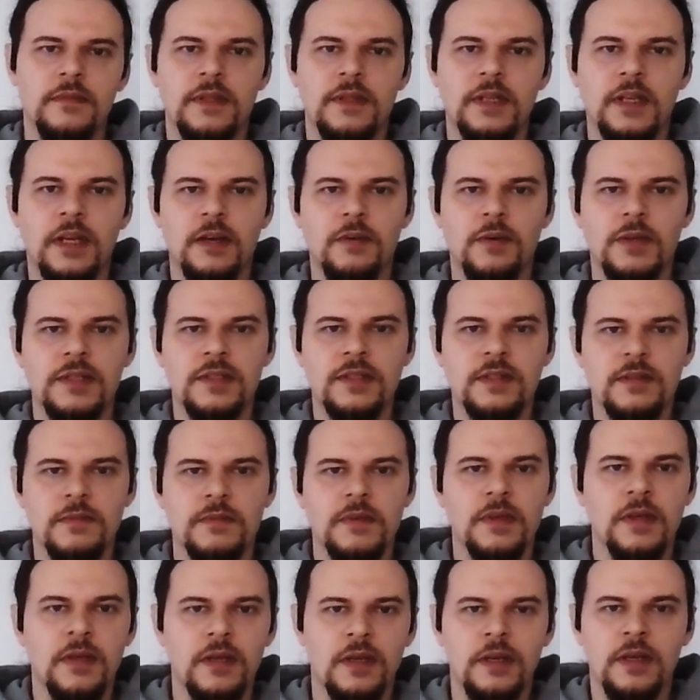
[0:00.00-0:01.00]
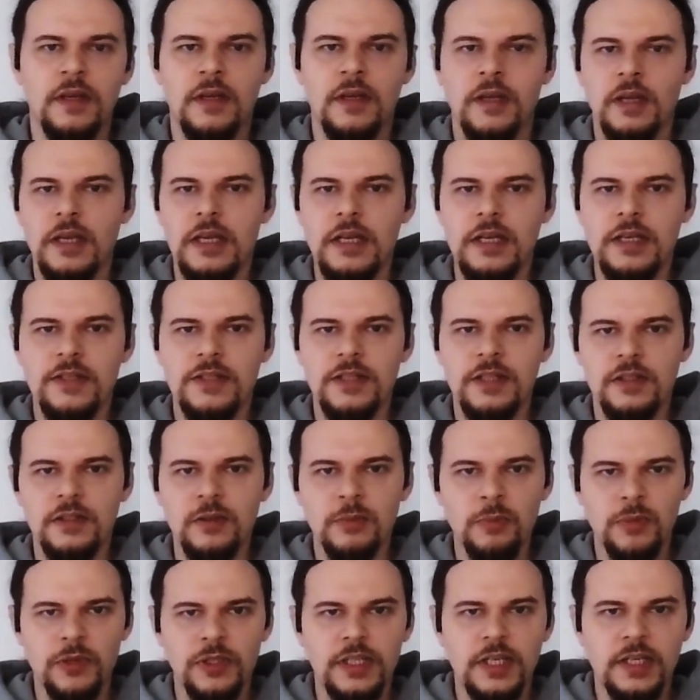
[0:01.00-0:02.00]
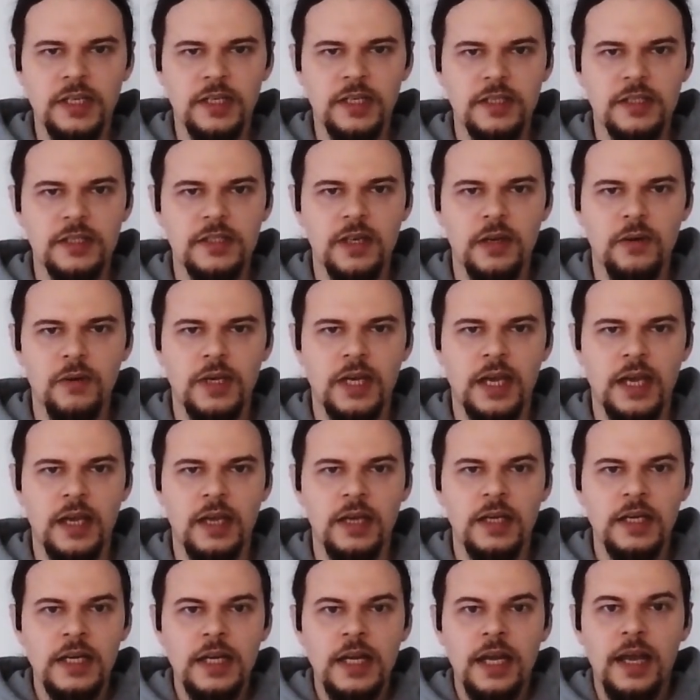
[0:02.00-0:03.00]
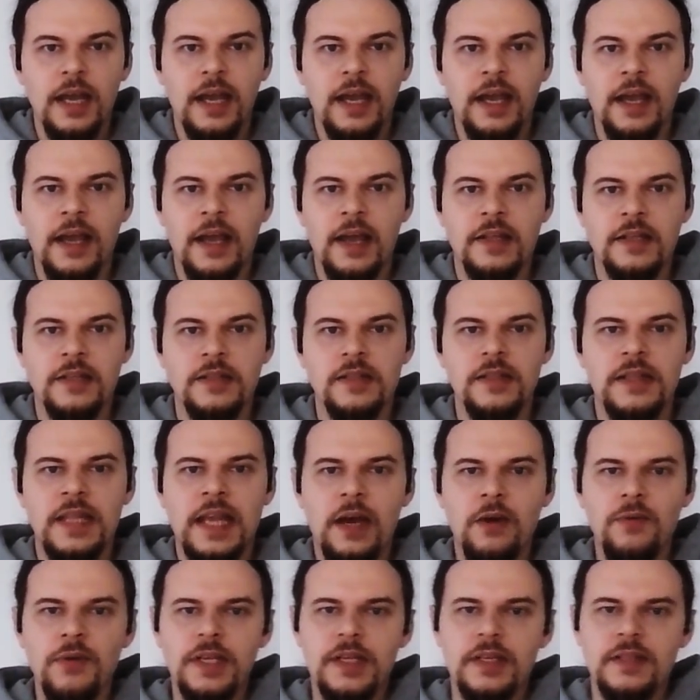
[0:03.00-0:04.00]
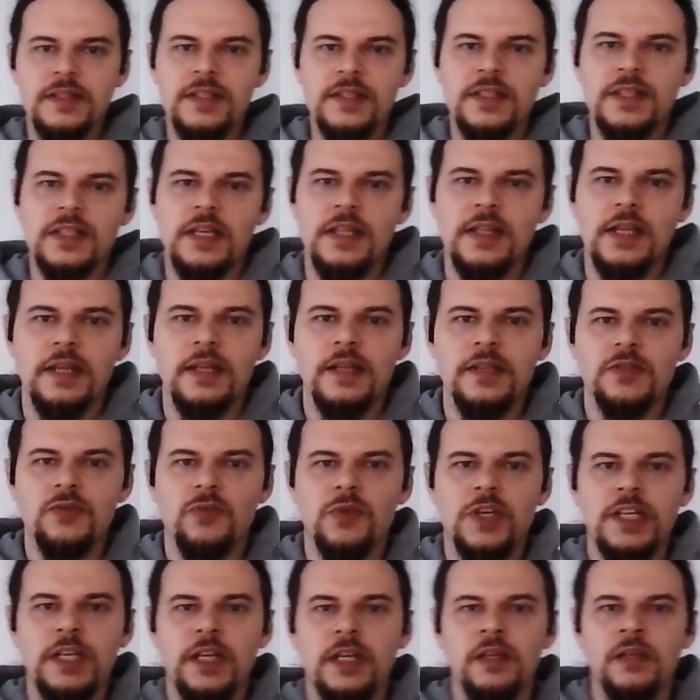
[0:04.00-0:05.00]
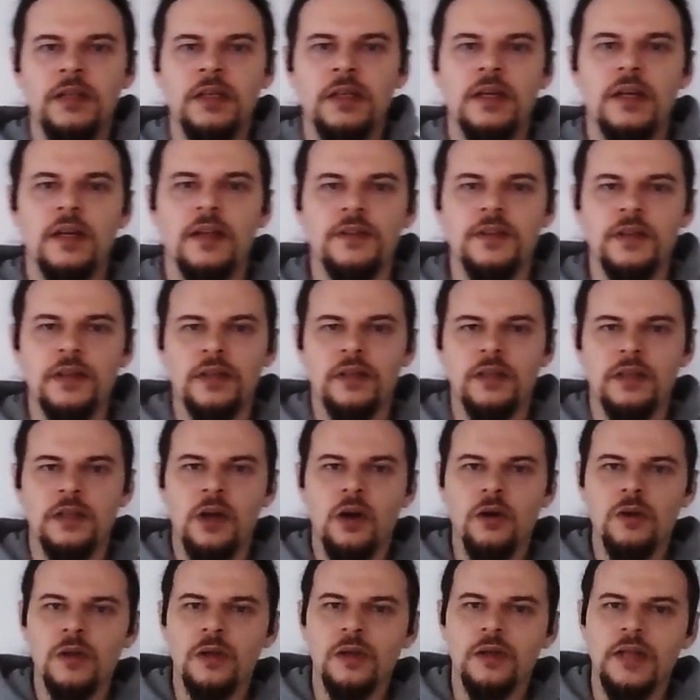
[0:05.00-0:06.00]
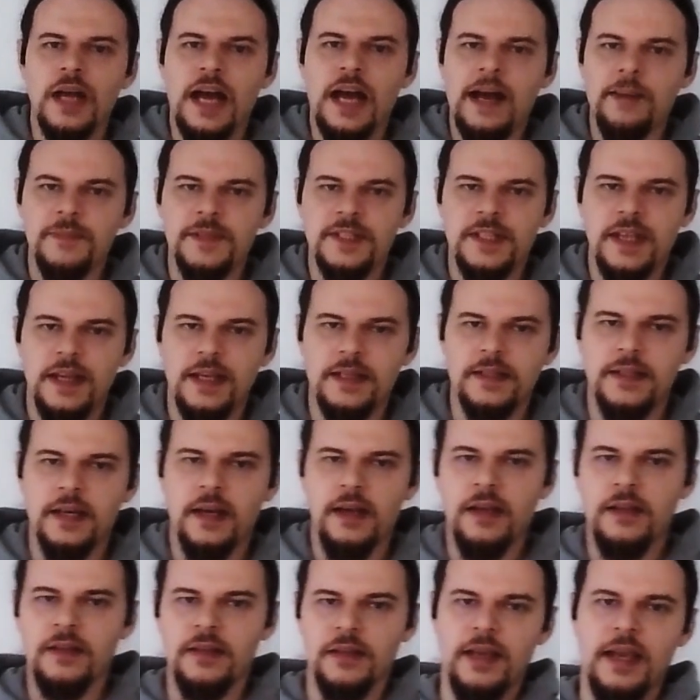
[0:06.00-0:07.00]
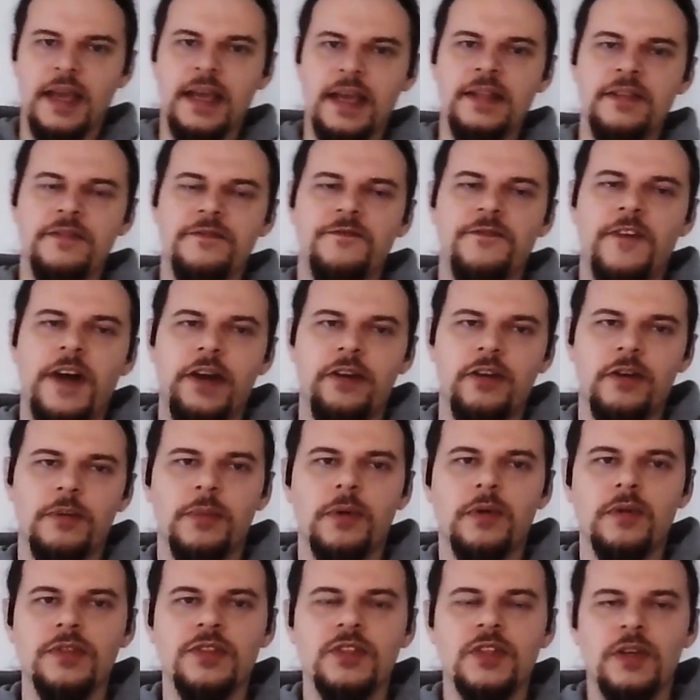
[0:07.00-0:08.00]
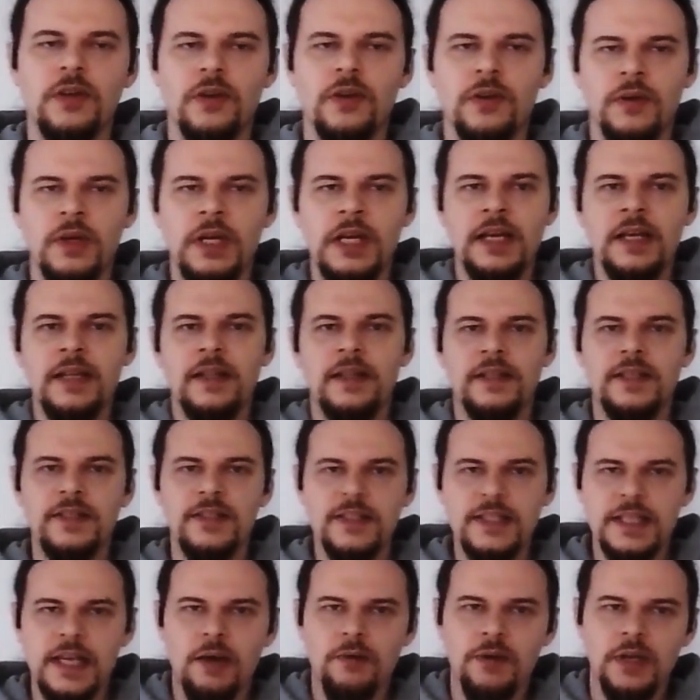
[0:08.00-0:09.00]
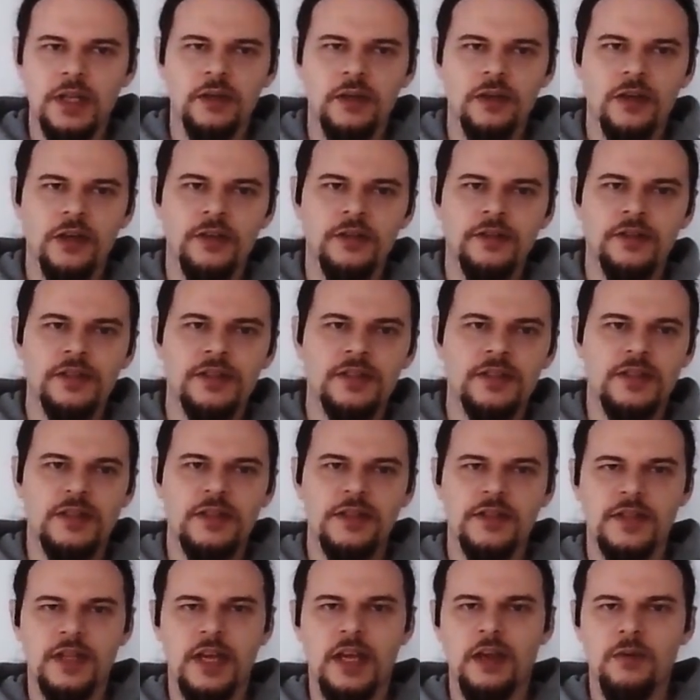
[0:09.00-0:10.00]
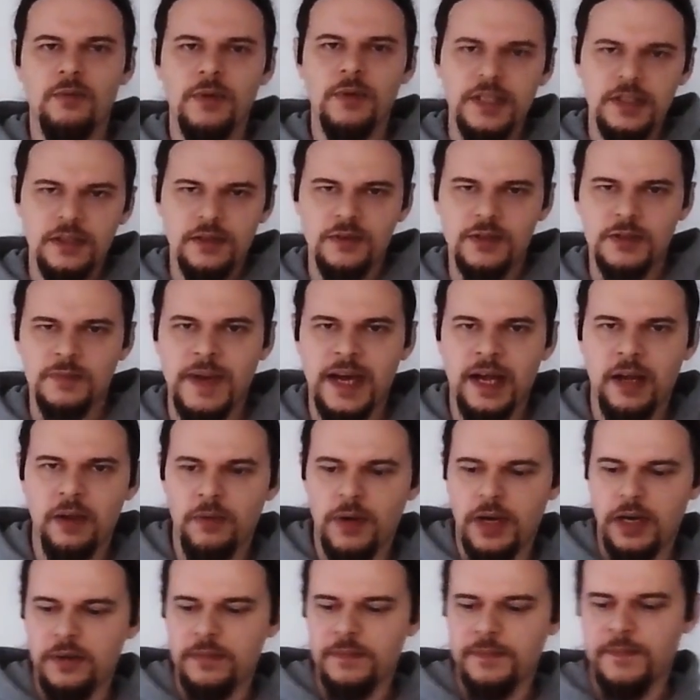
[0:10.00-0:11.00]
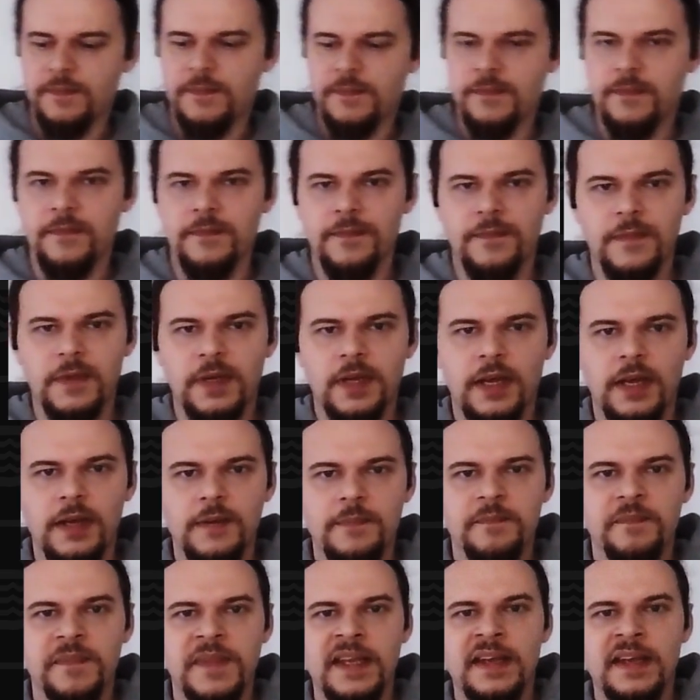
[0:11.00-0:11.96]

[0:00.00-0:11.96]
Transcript: that was easy to predict. Okay, and now we can see that it's reading the local app data env variable. So this is how we learn this is a Windows malware. Okay,